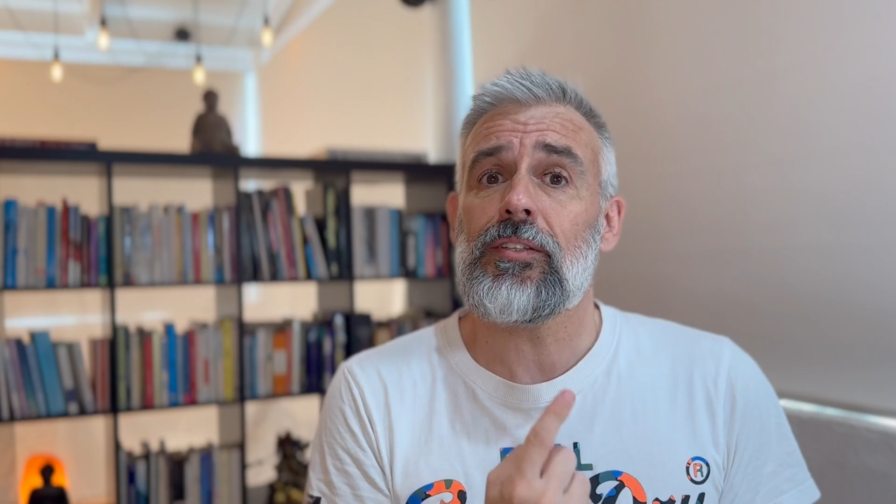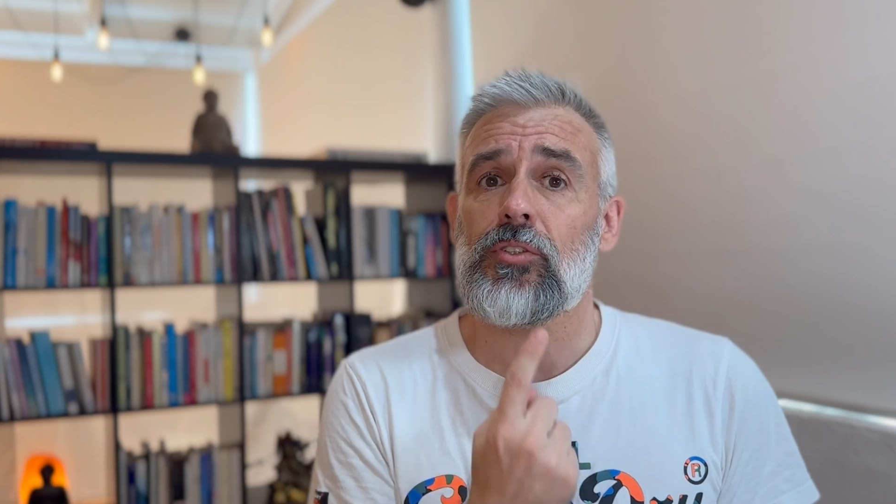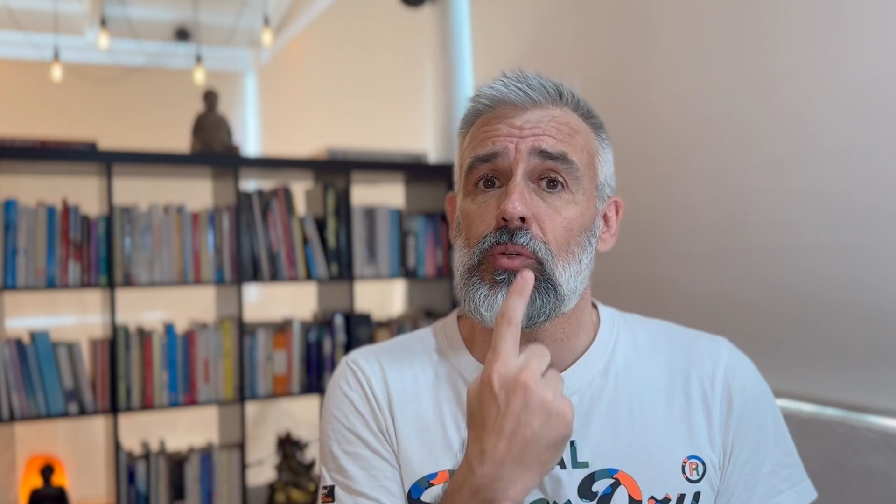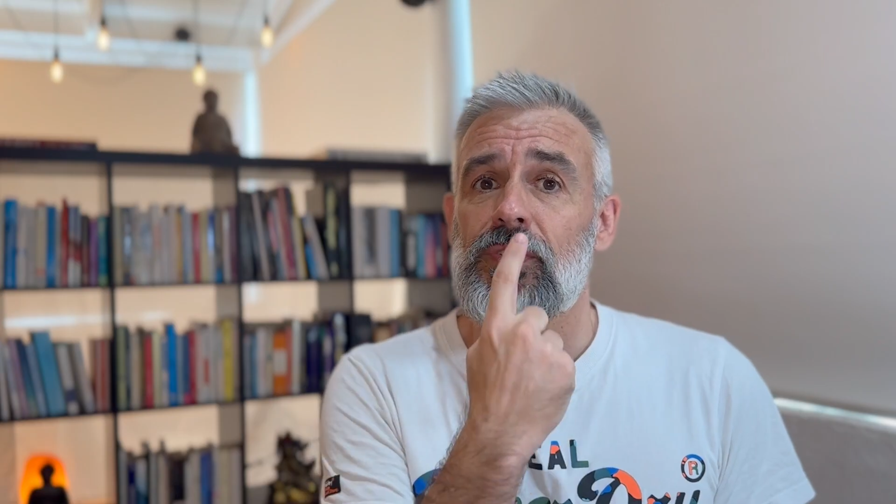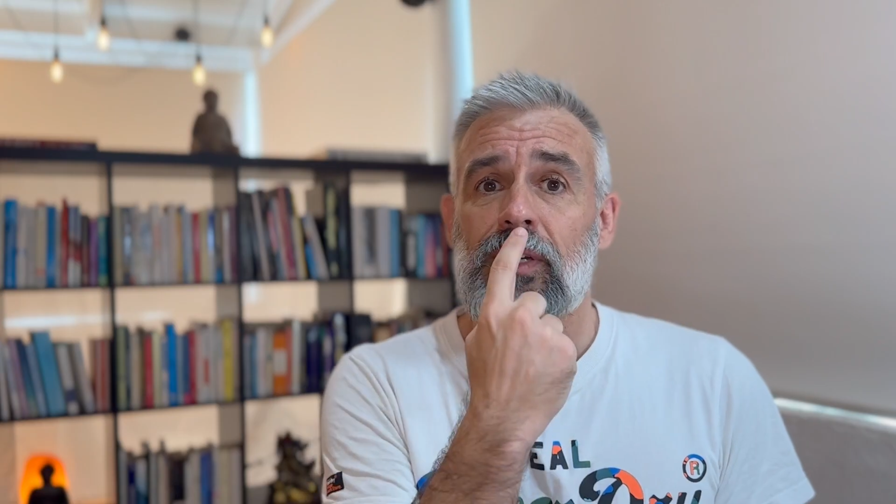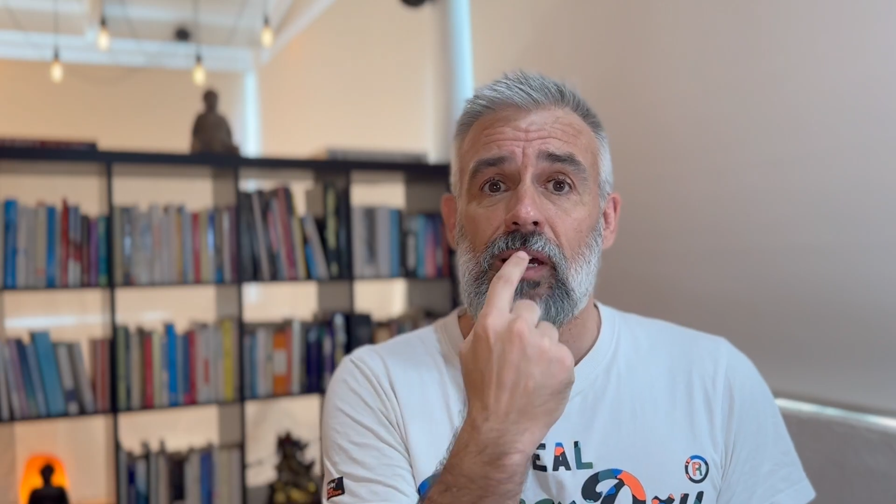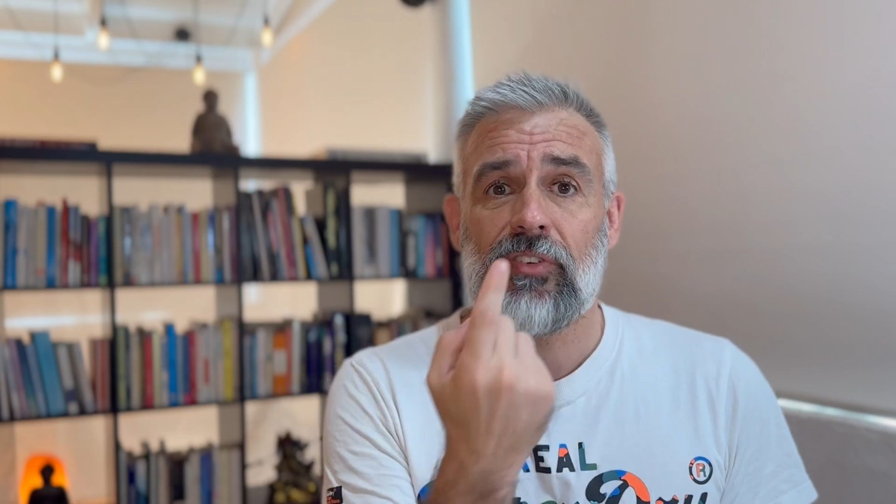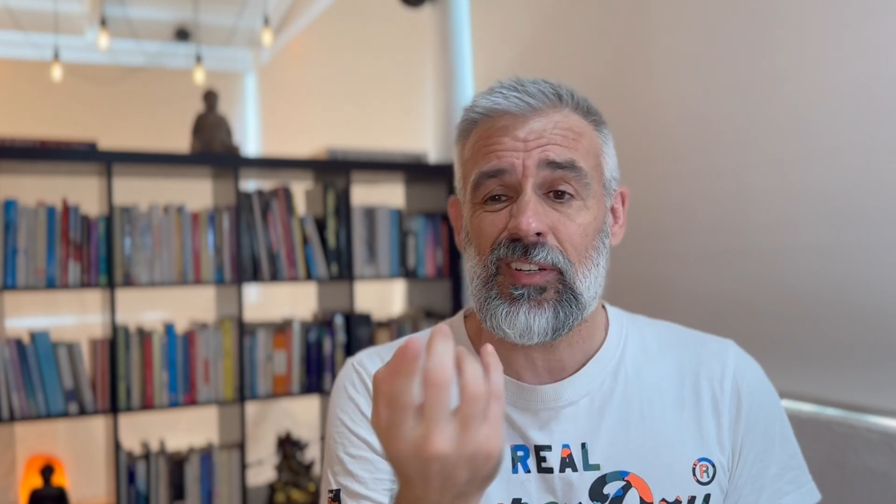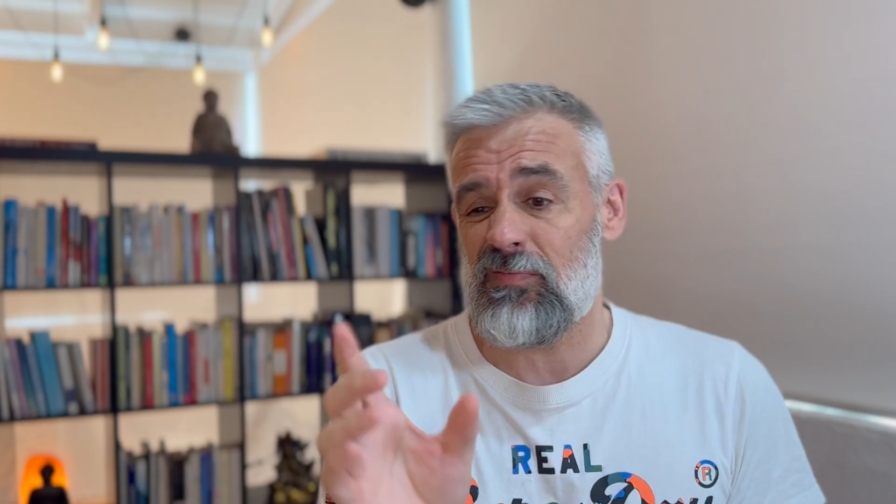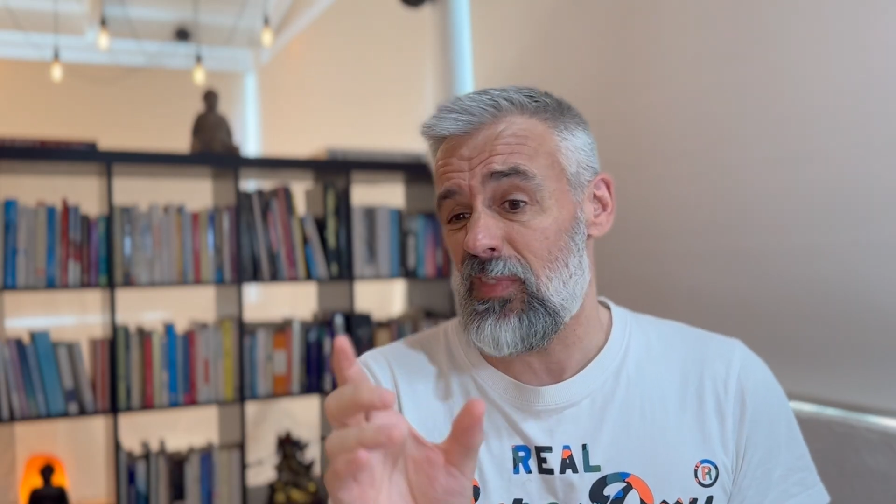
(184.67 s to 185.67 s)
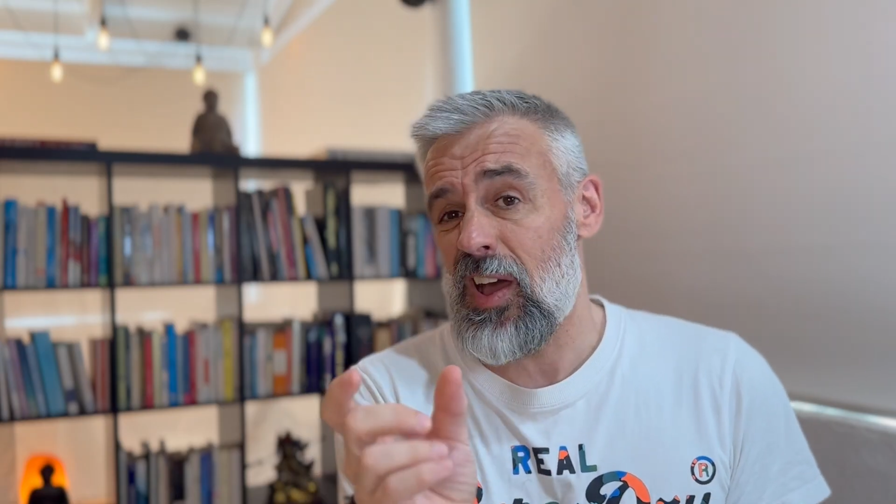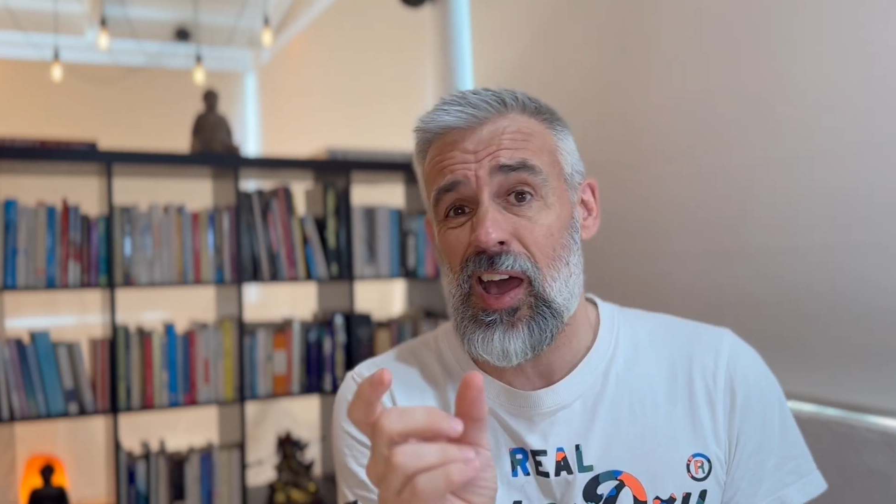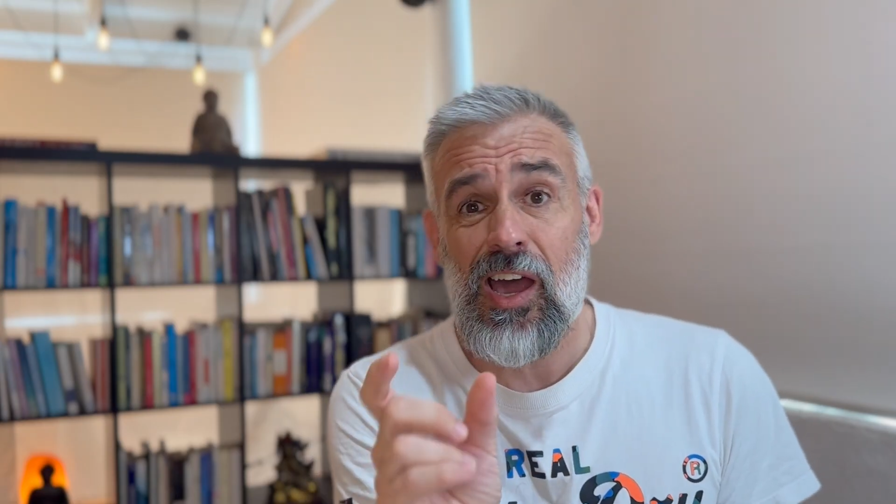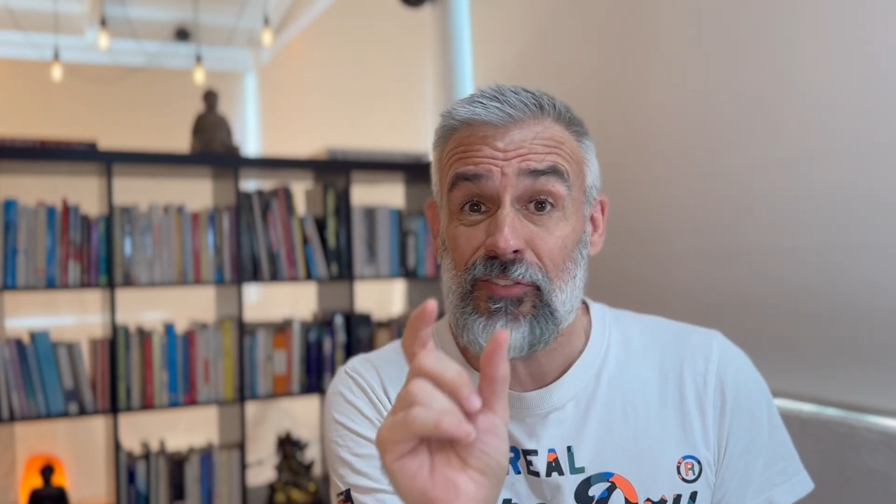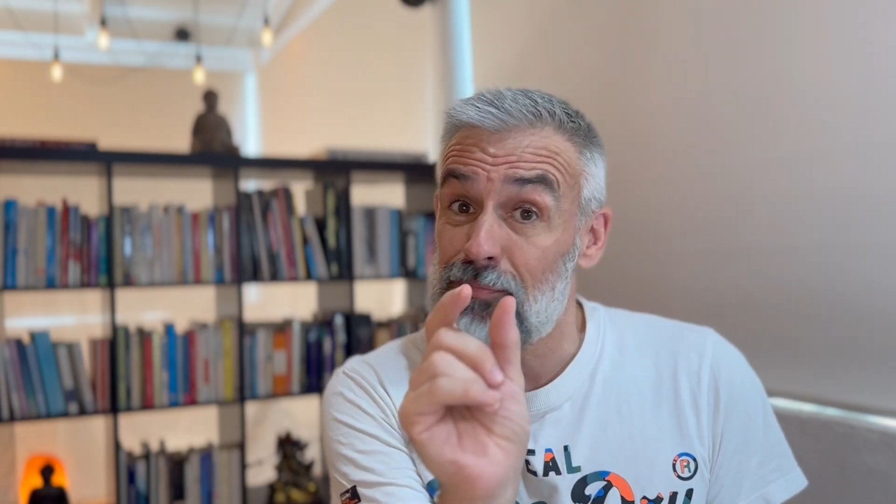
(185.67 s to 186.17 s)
to do is cover a half,